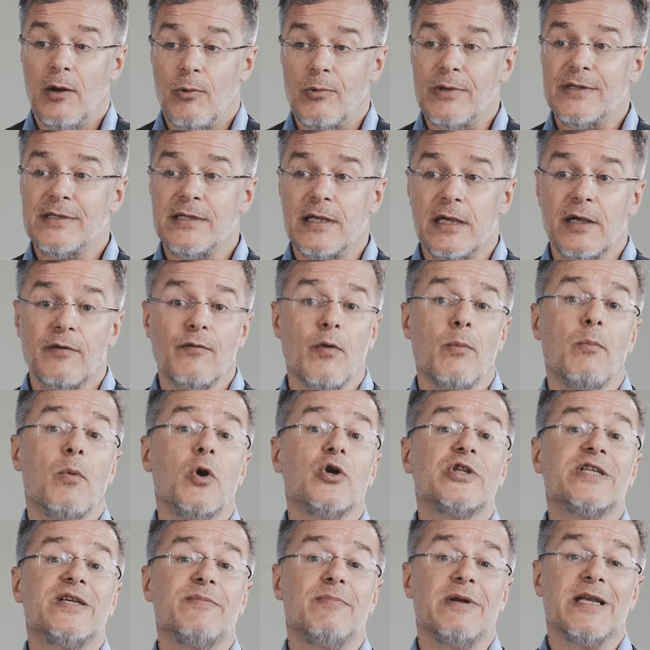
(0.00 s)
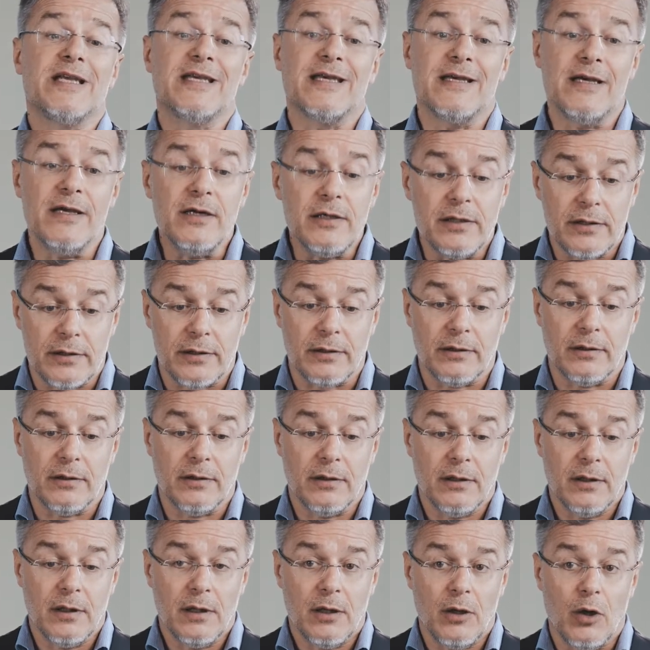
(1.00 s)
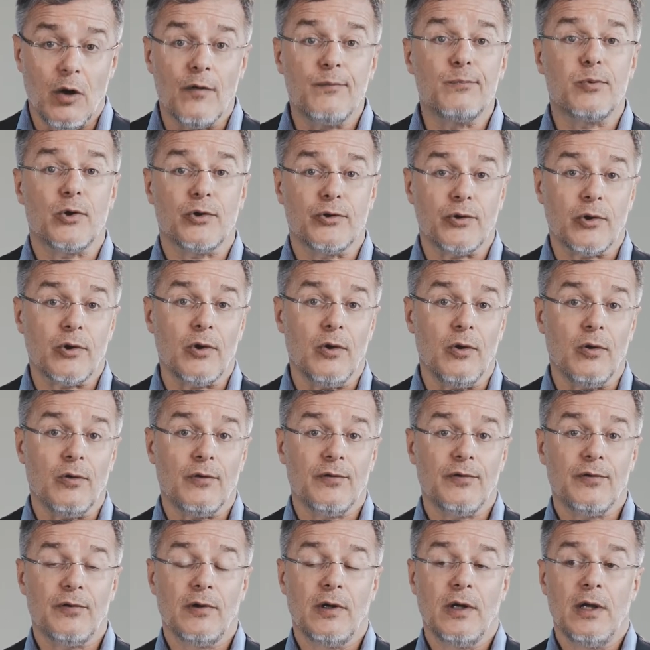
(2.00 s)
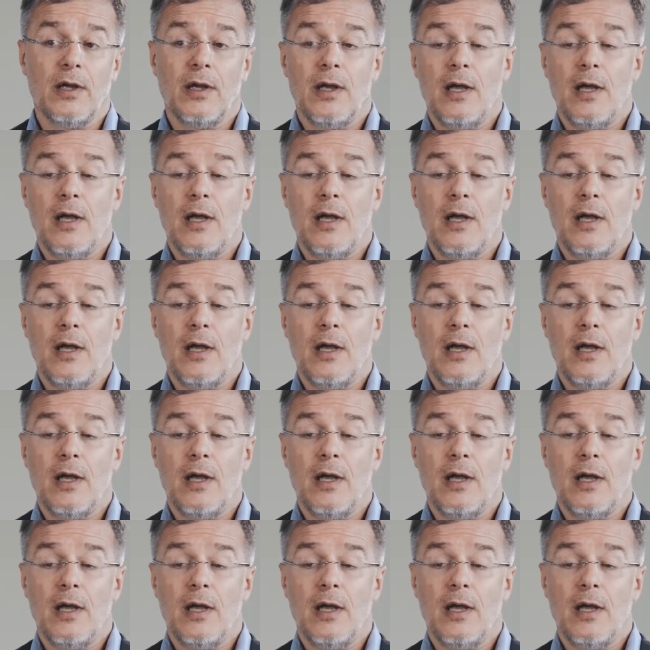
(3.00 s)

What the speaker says: We're seeing the multiplication of protocols,